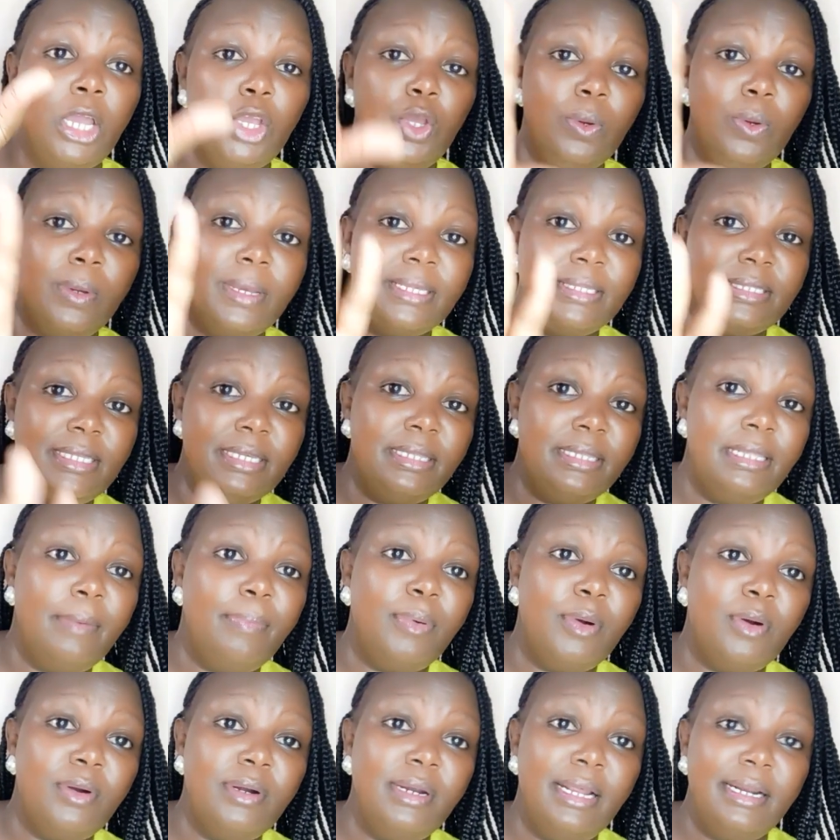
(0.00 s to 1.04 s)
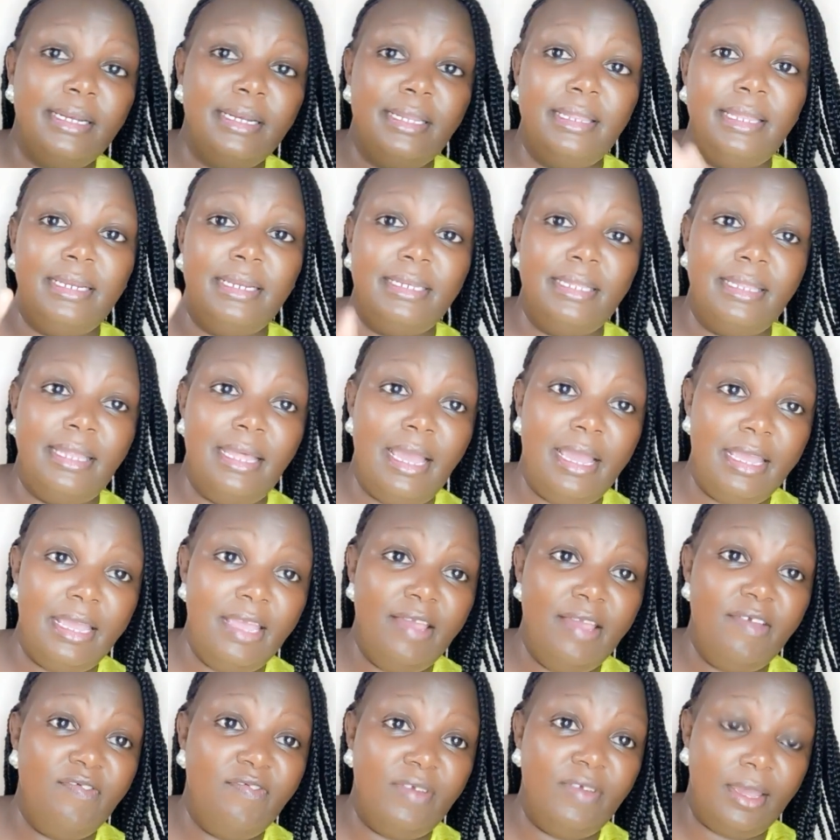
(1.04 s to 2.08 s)
you can see the product that they are
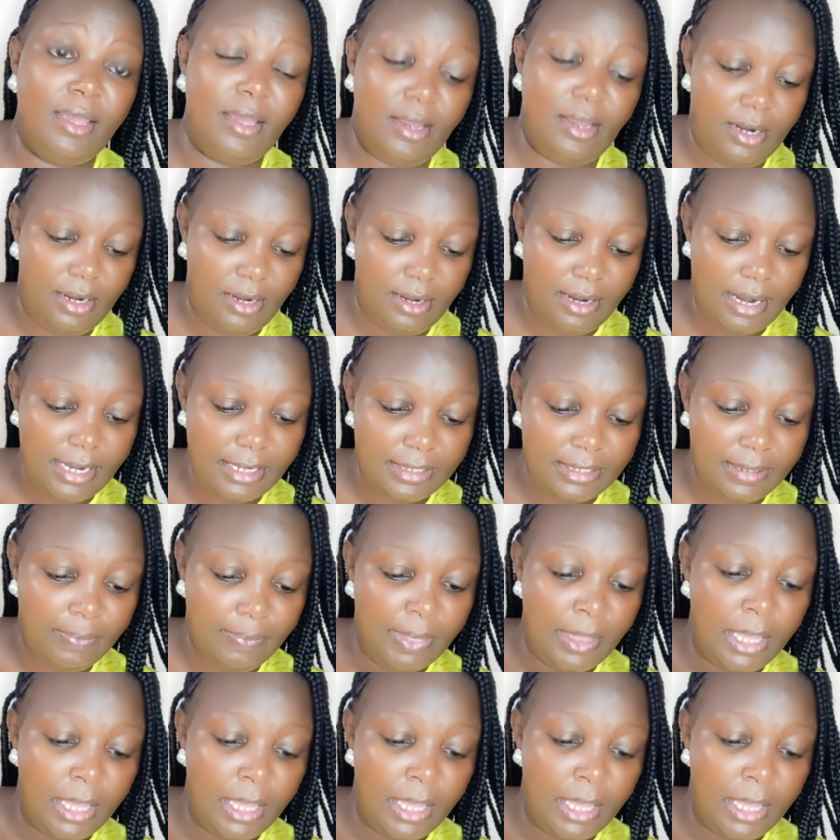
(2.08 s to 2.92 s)
giving, right?